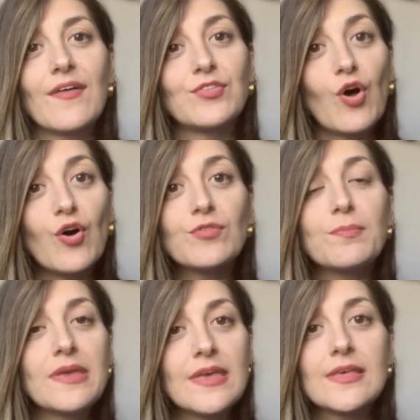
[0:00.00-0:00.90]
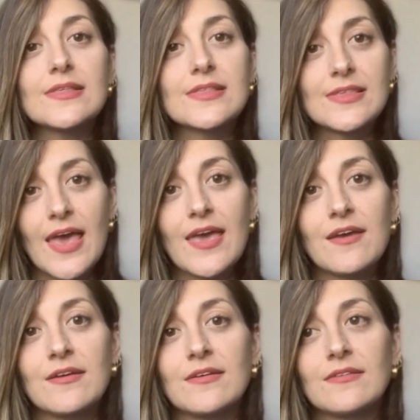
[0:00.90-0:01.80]
don't be
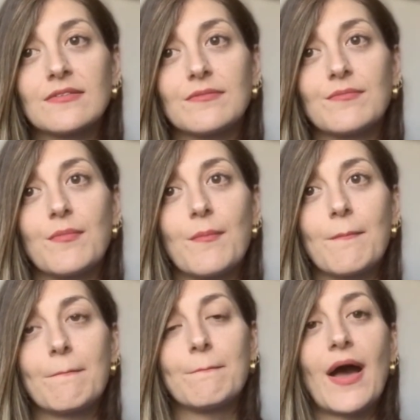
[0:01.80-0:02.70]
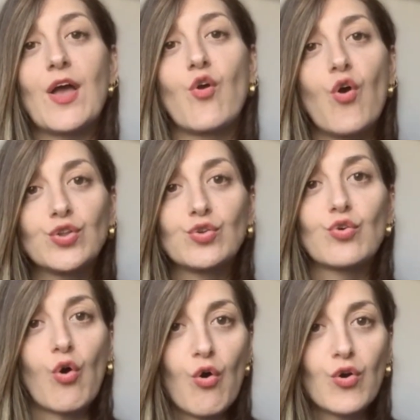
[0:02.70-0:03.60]
scared by going to
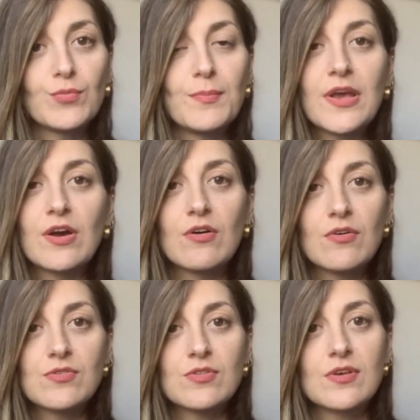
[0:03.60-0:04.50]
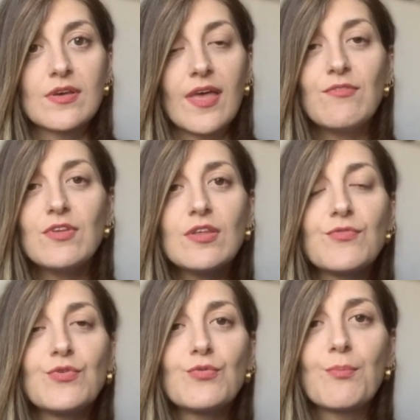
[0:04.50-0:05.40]
court, because even
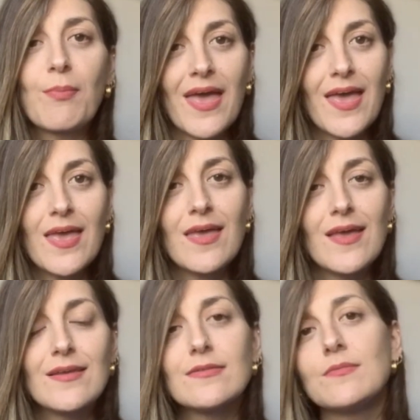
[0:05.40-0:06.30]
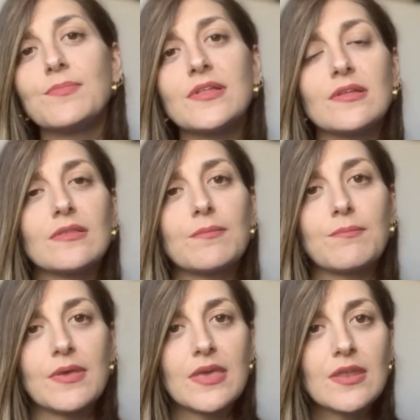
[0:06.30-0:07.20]
if you pay a little bit at the
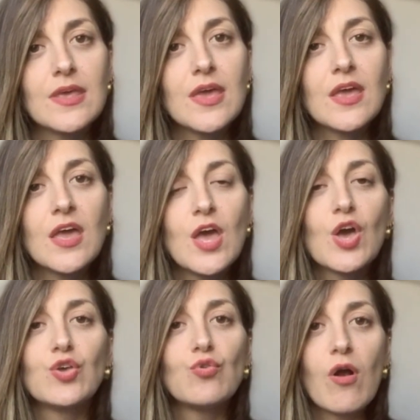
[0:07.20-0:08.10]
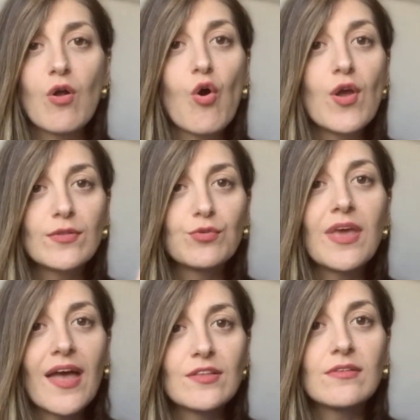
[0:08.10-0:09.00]
beginning, you are going to
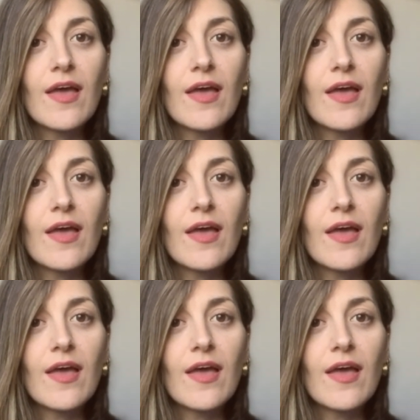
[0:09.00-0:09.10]
get